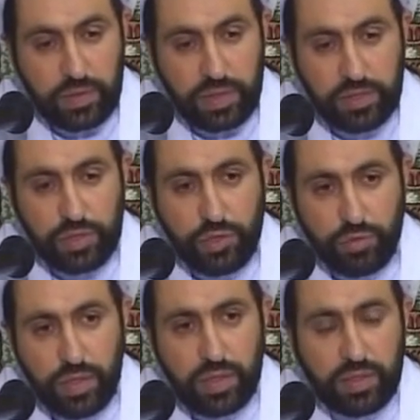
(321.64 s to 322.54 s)
a
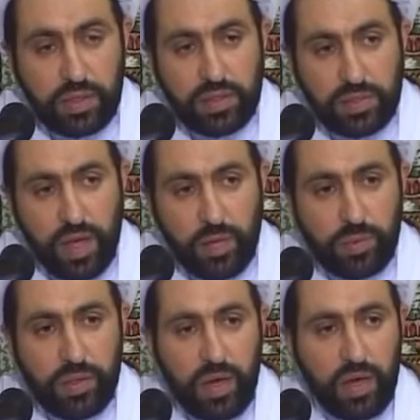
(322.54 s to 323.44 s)
student, a
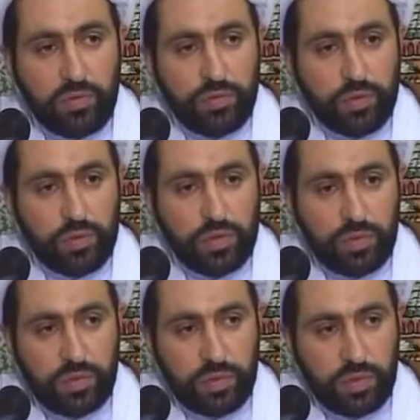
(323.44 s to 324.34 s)
disciple of
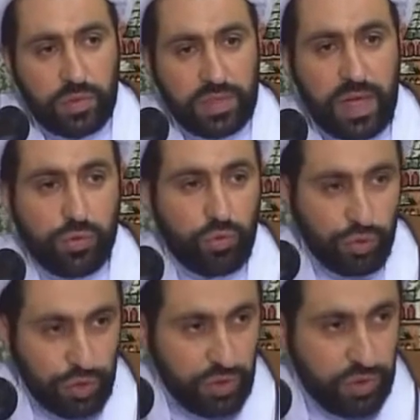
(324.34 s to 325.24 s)

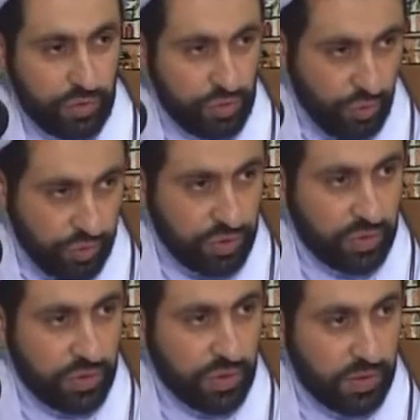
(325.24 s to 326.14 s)
Zartosht, Zoroast.
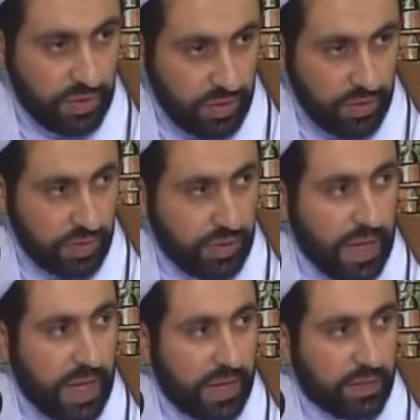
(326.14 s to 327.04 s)

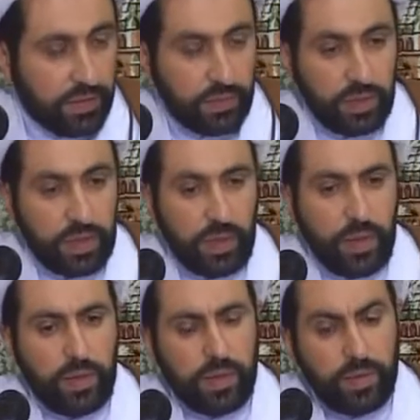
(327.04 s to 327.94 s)
And
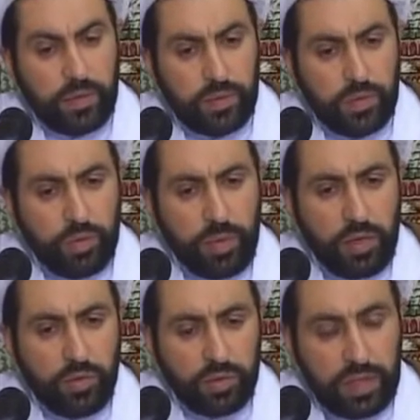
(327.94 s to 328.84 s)
you may
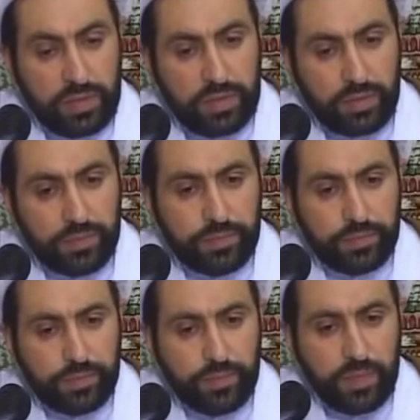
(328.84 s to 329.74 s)
know that
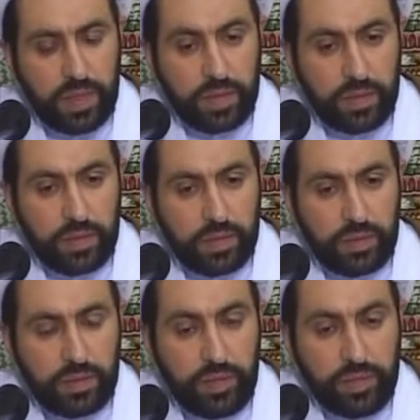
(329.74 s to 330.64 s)

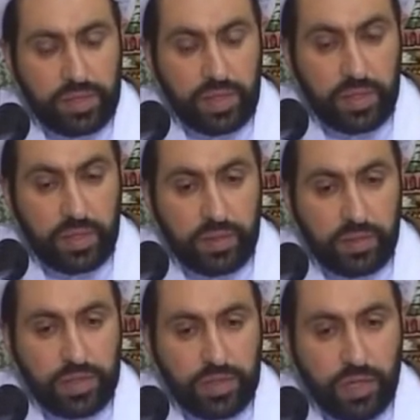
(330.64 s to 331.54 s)
there is a
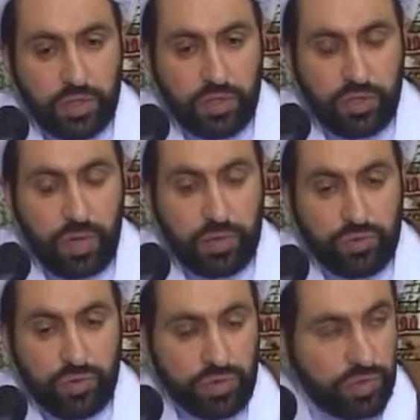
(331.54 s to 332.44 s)
discussion about
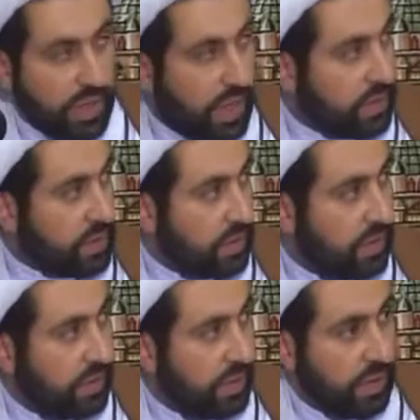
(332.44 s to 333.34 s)
Zoroastrians.
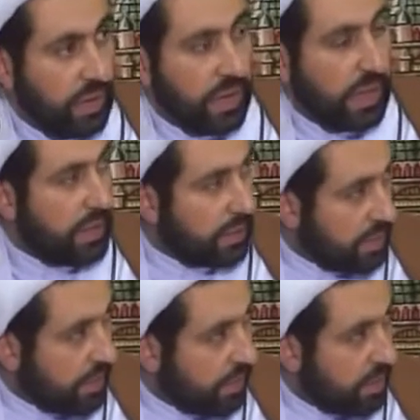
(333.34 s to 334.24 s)

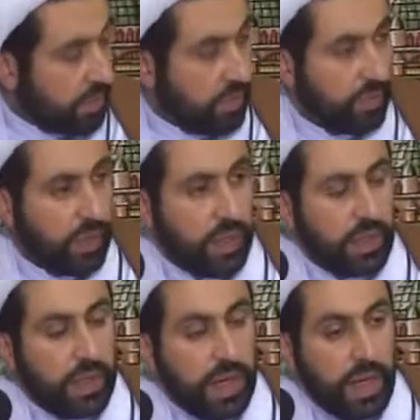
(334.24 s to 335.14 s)
Assalamu alaikum.
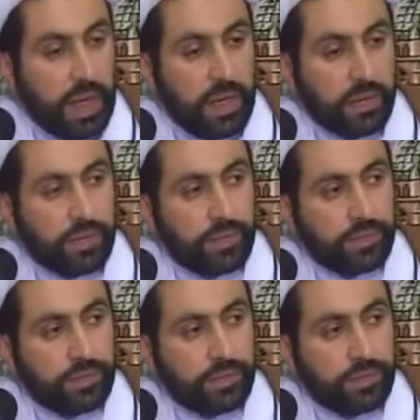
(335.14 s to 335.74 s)
And